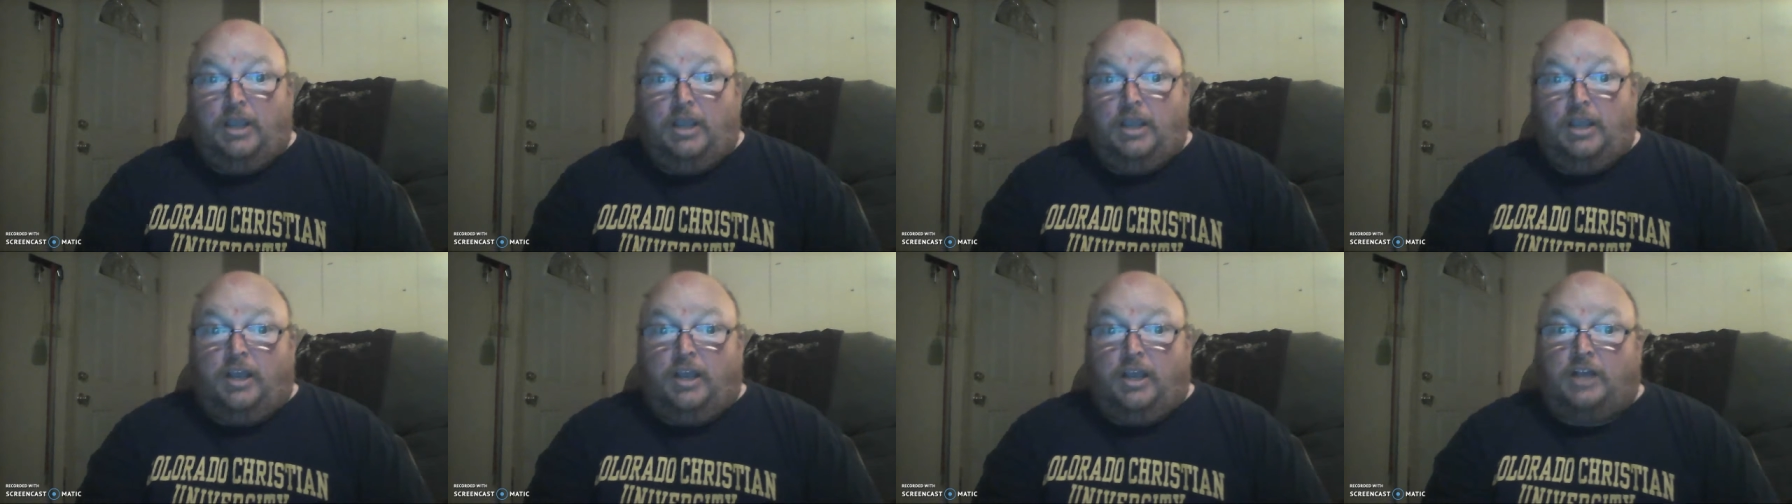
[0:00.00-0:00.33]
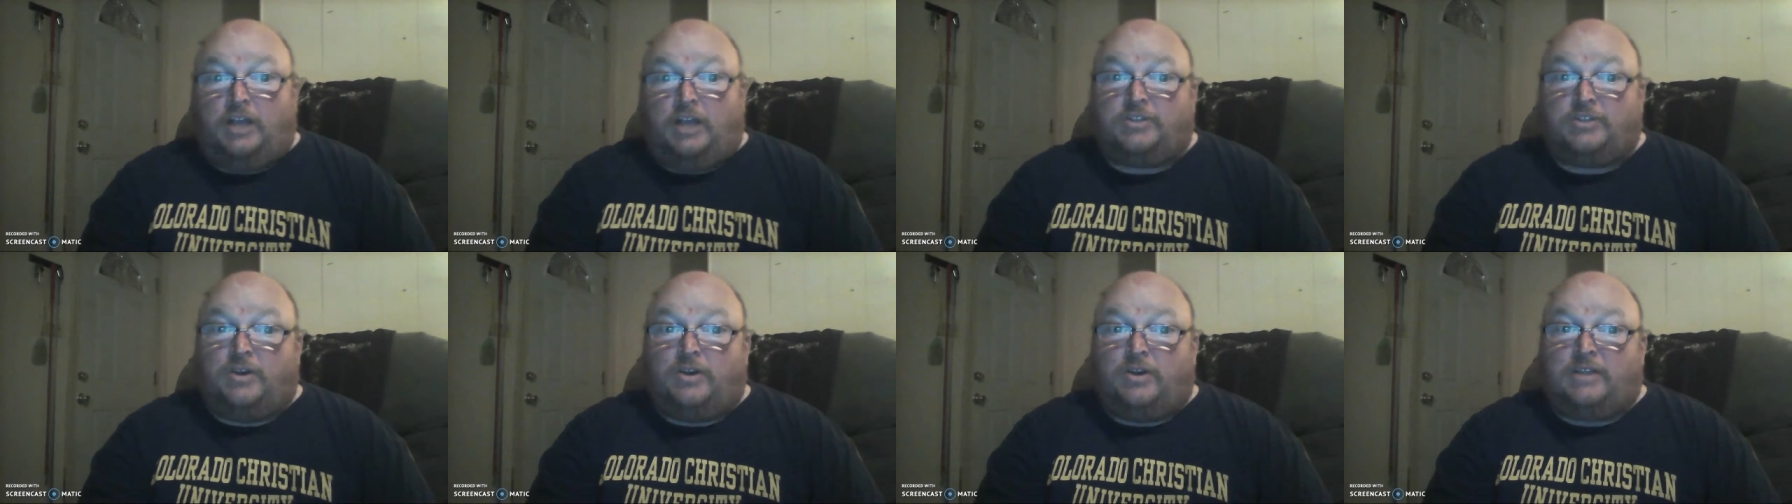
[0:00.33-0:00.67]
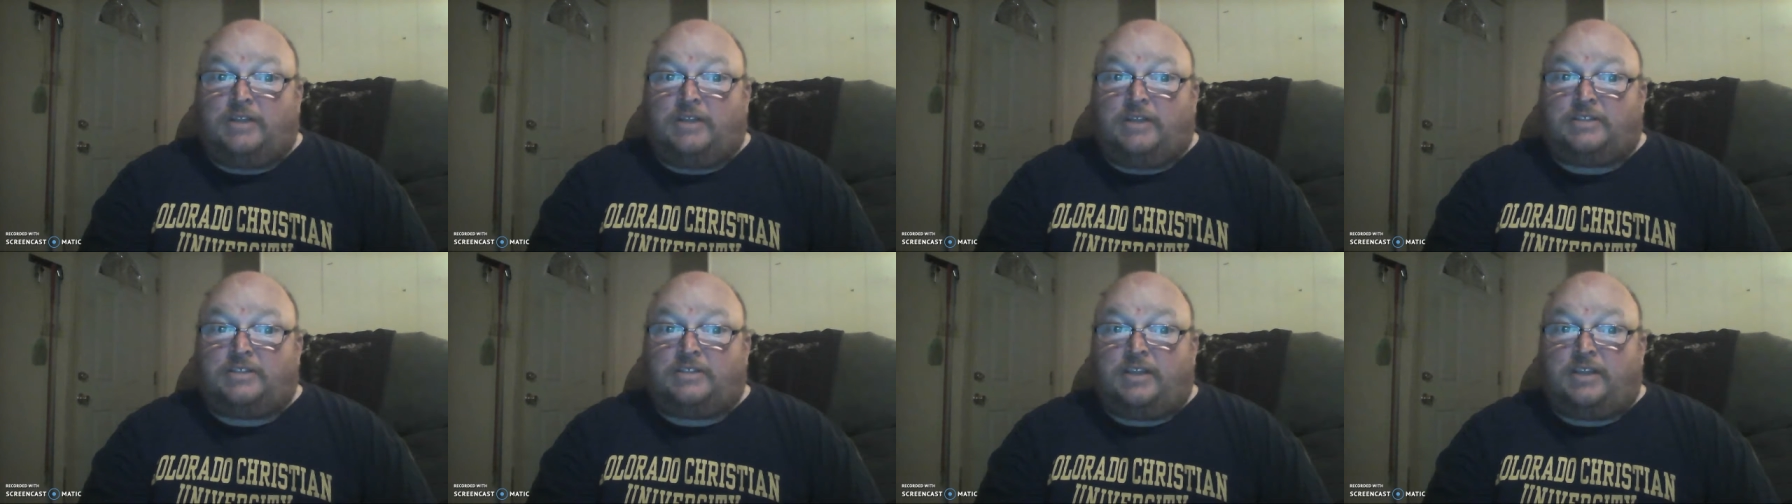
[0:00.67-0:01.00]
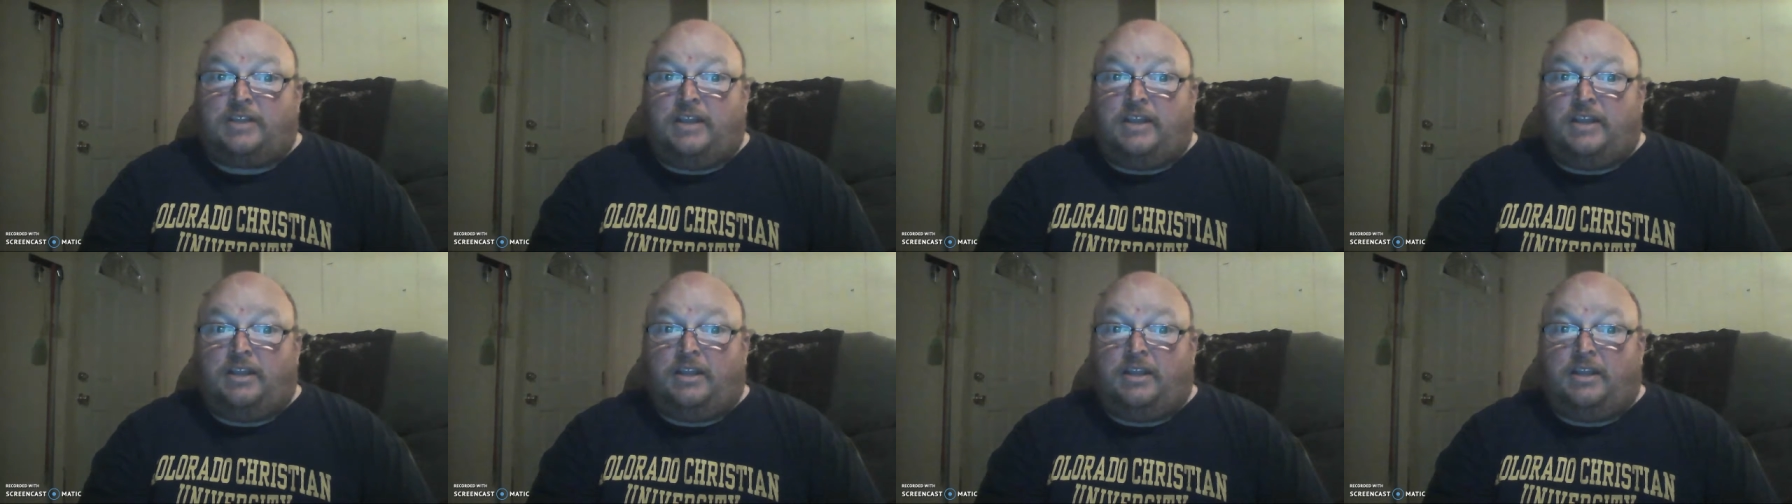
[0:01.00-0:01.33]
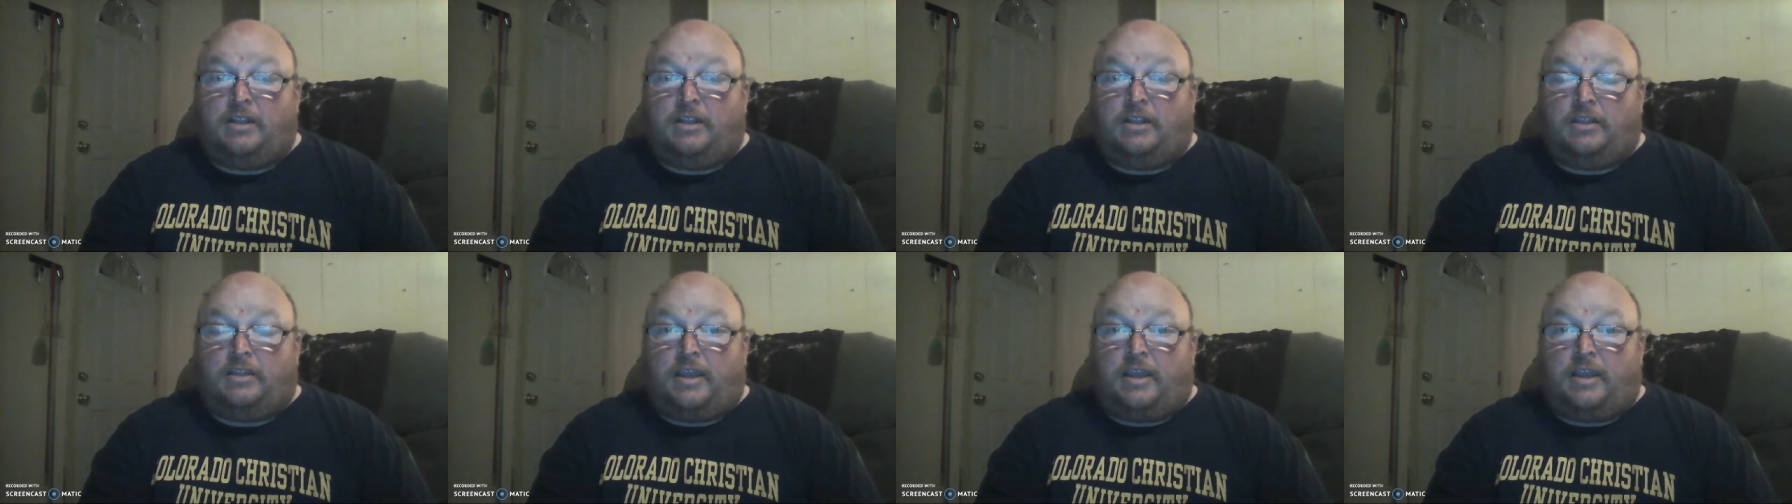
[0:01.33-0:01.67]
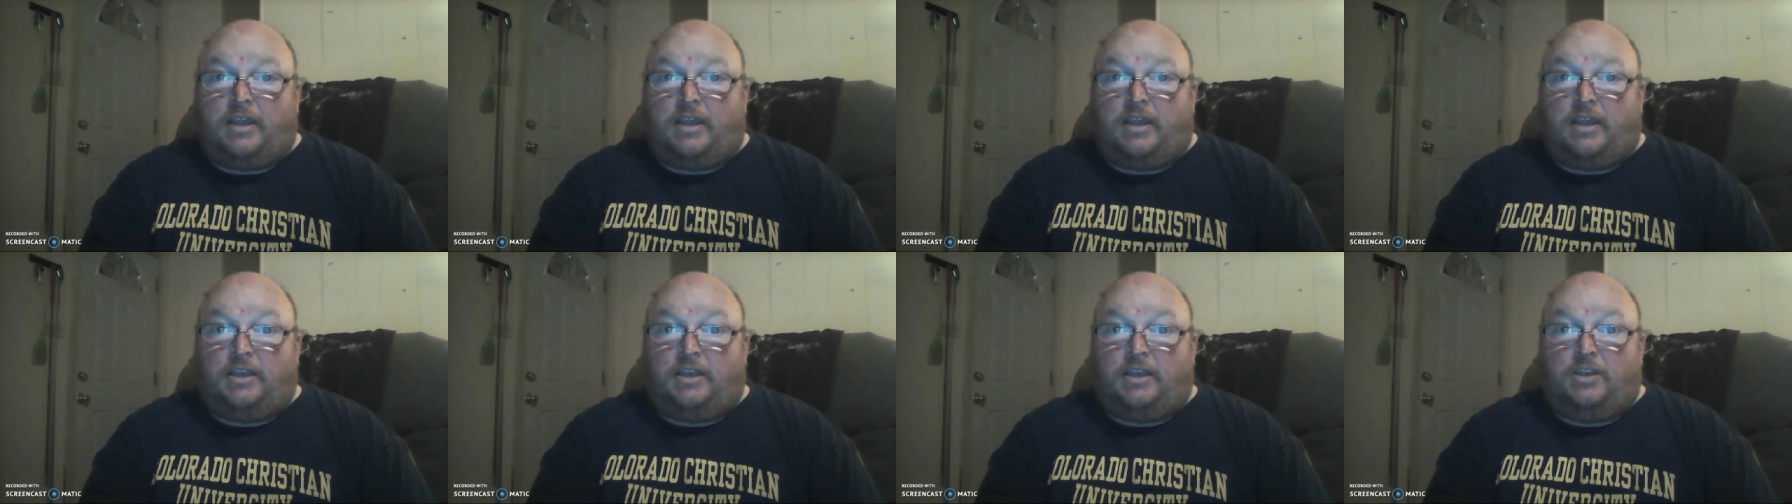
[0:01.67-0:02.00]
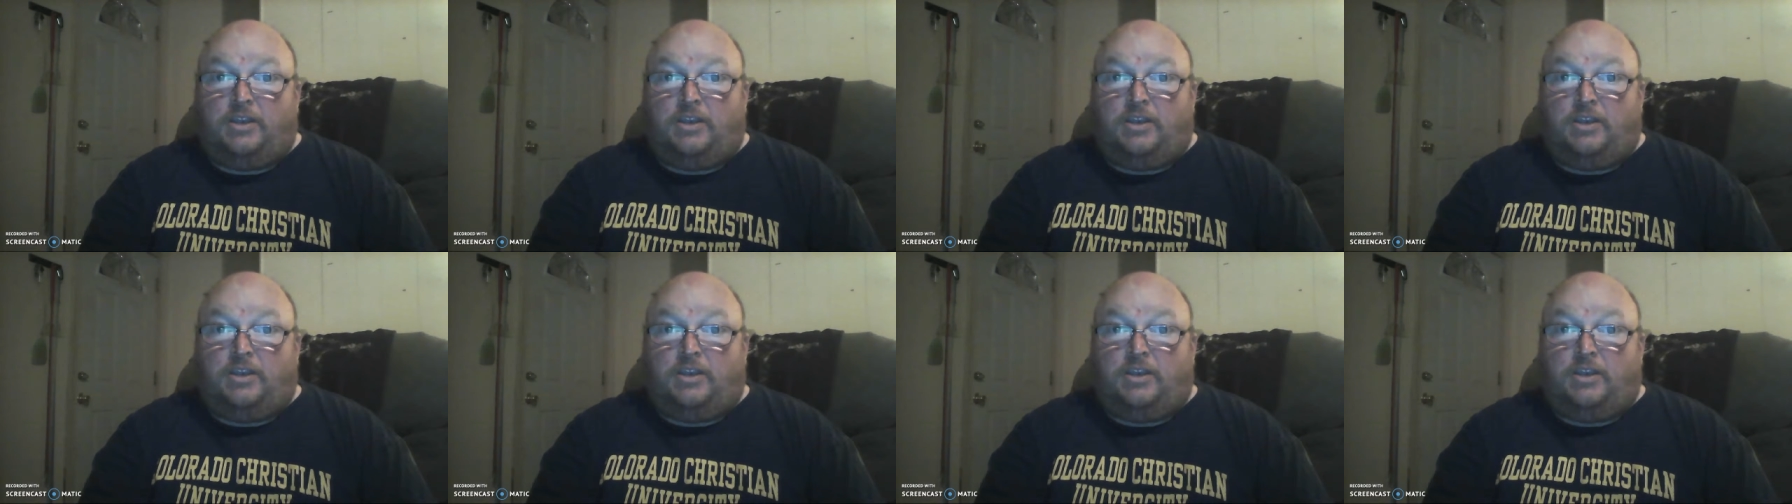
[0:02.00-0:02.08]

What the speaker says: It also has a thing that